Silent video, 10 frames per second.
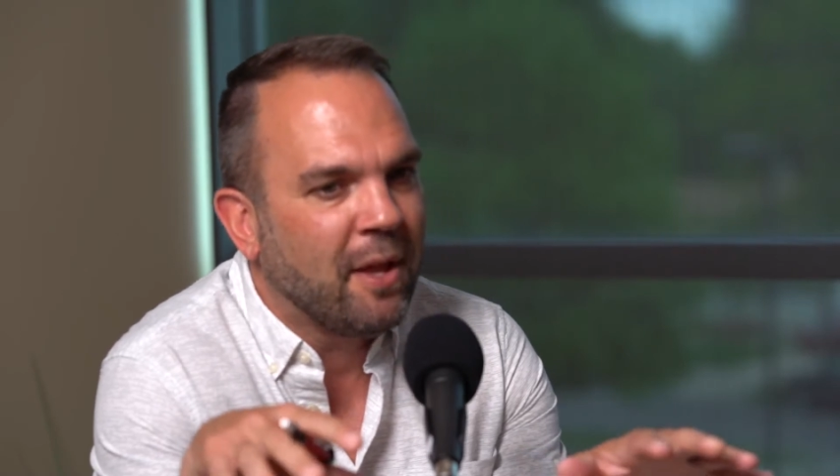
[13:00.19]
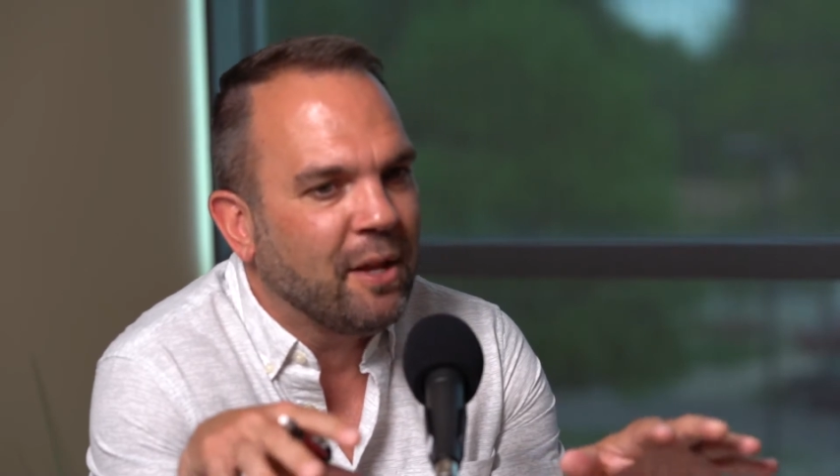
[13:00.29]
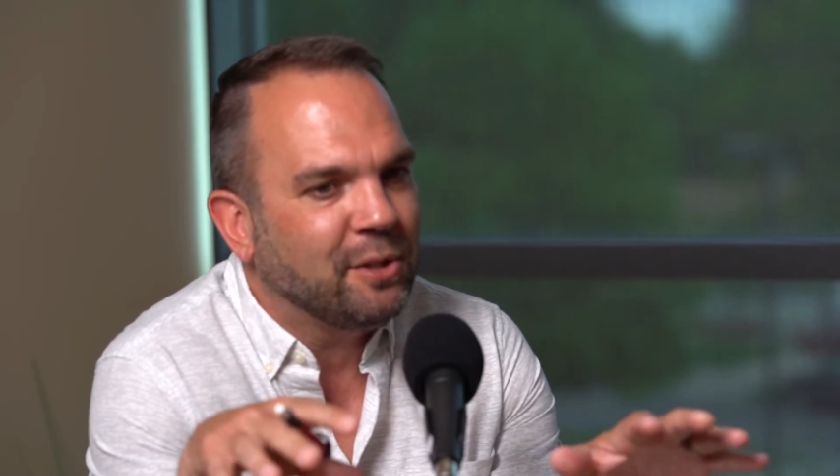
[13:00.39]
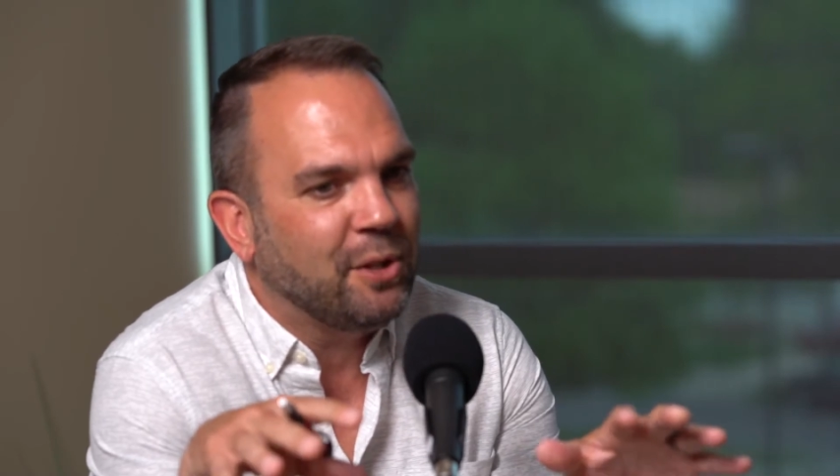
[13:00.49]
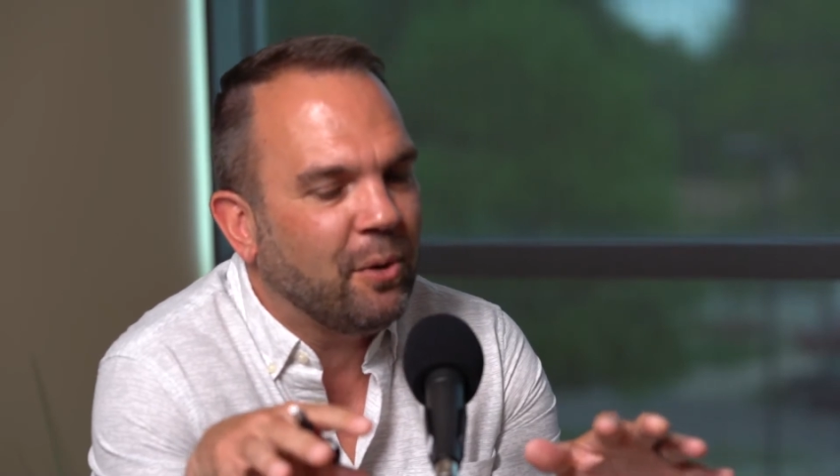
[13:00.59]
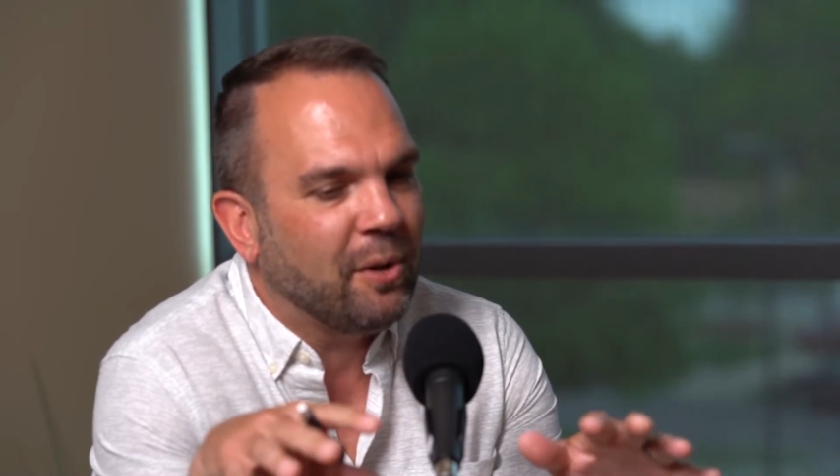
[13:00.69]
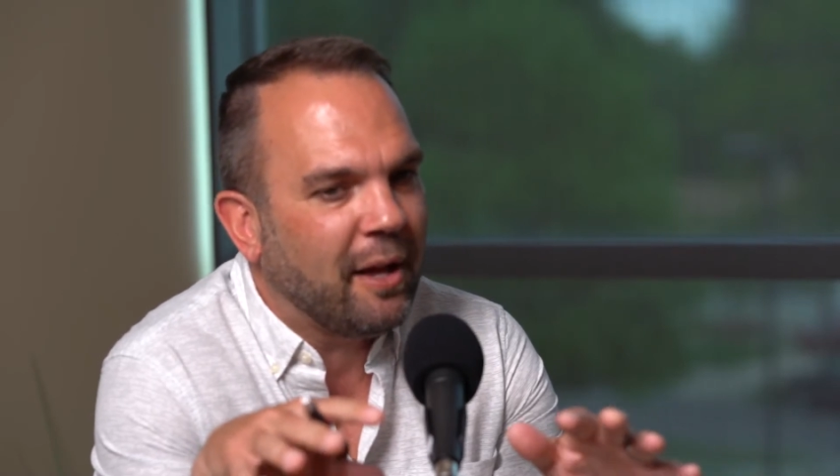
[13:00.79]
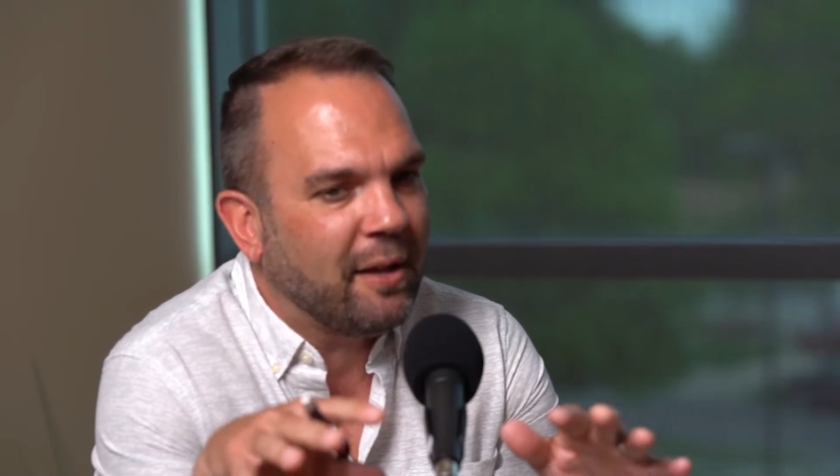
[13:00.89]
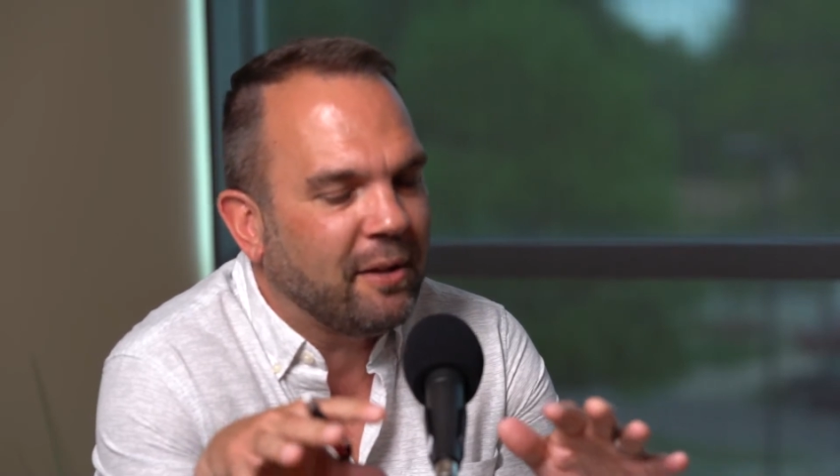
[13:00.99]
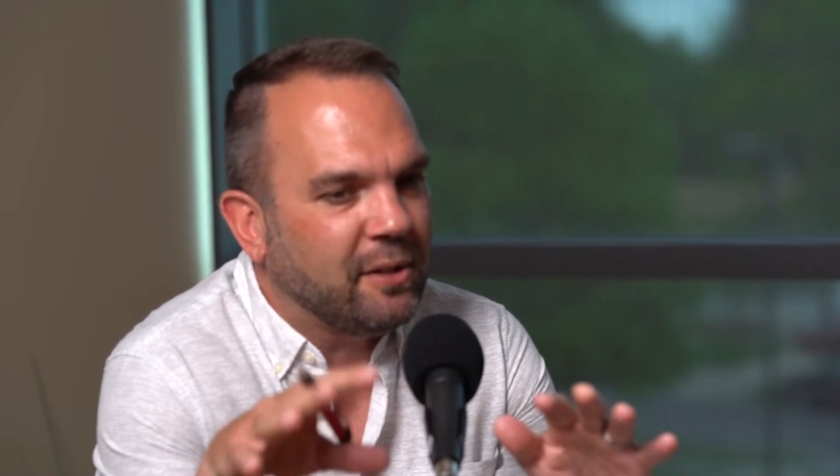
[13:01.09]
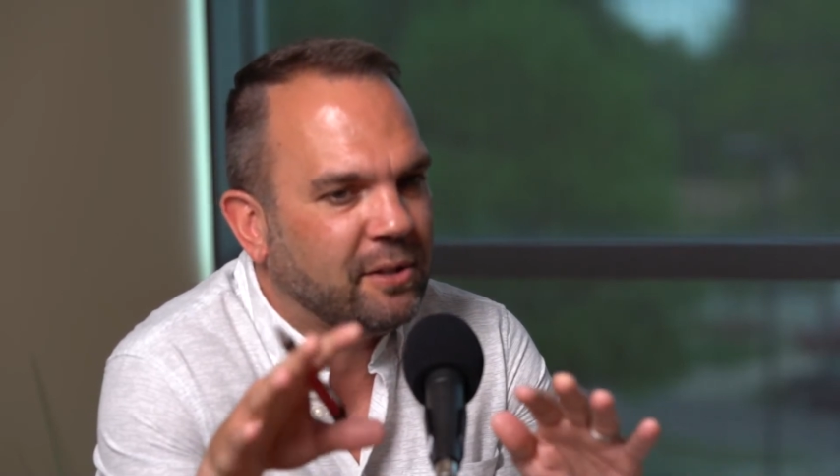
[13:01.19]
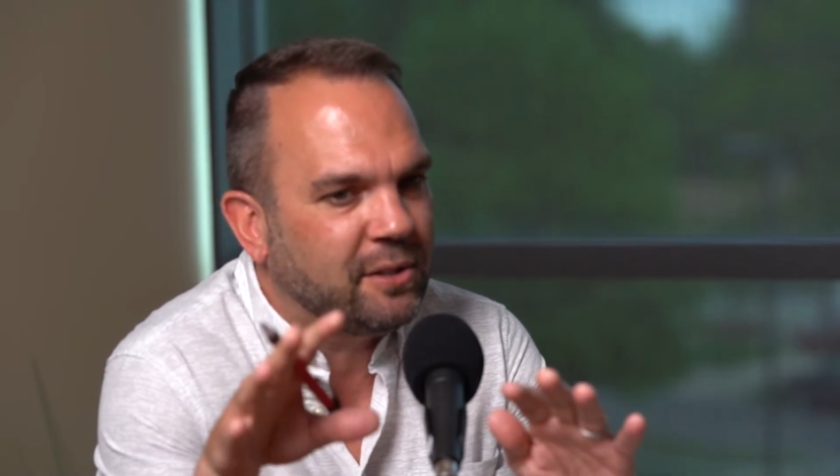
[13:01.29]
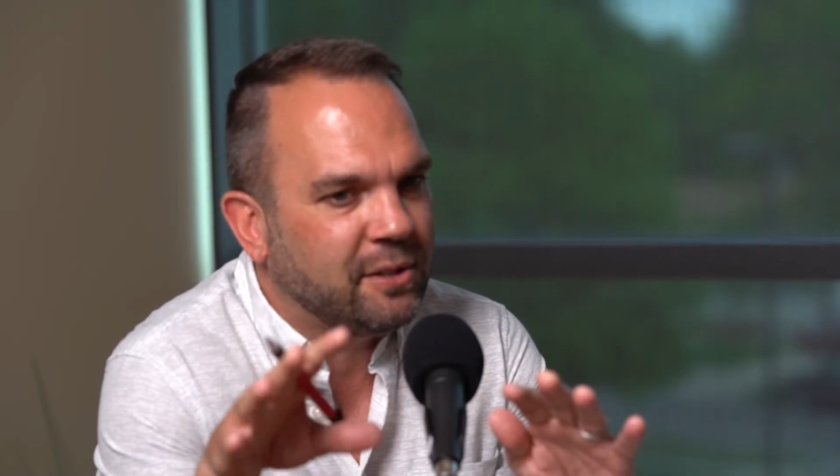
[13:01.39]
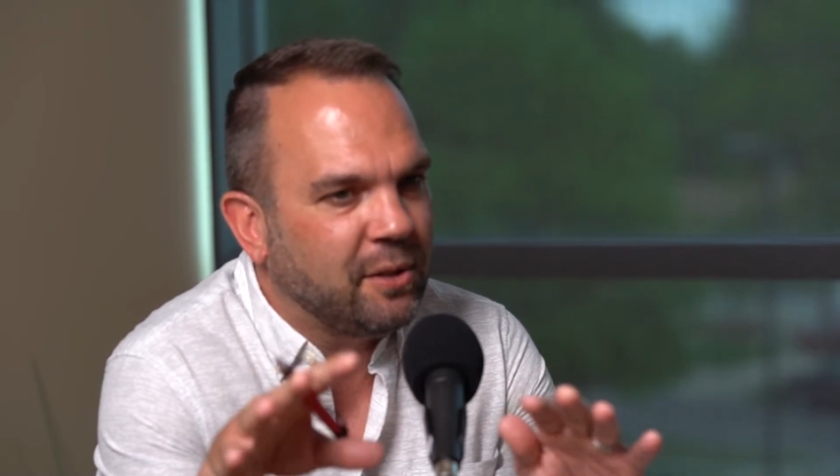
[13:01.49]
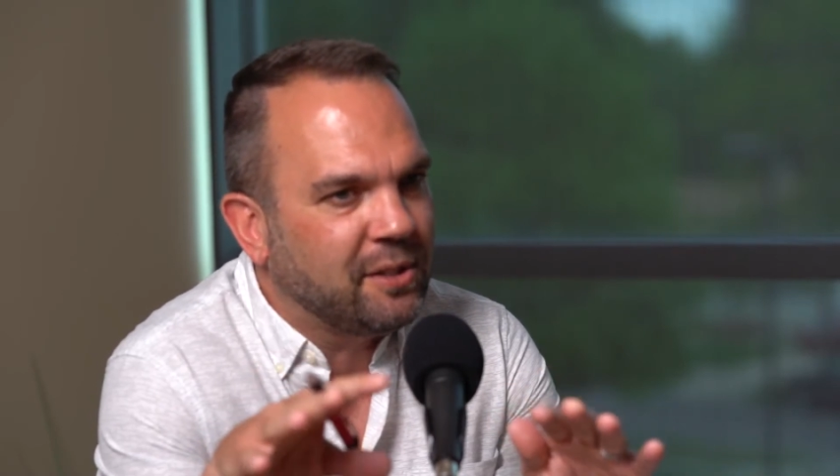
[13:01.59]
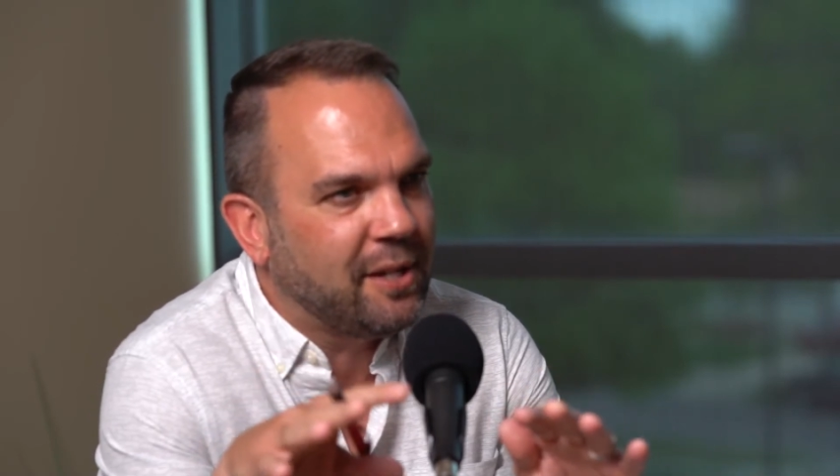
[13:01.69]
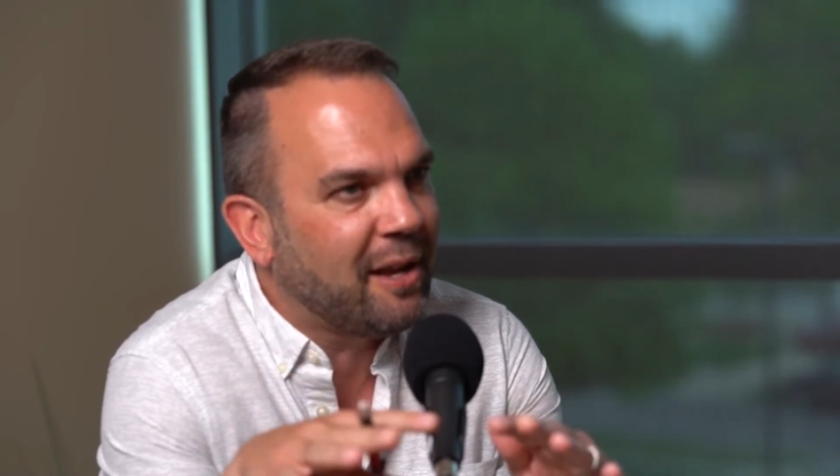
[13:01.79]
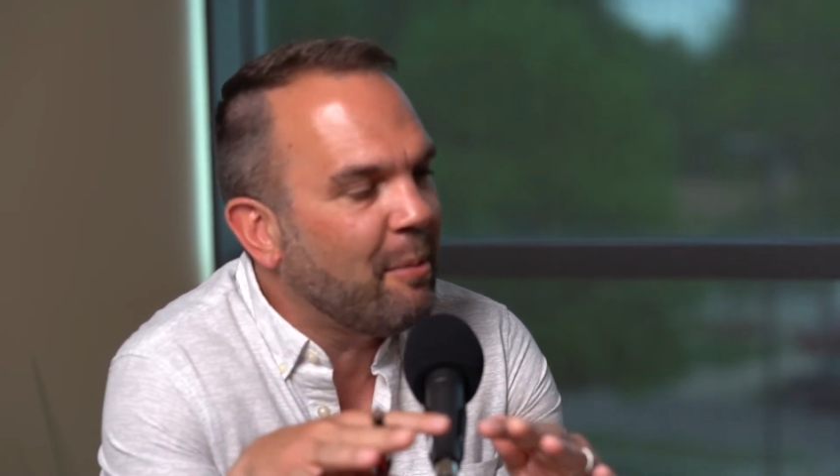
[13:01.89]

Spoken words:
So talk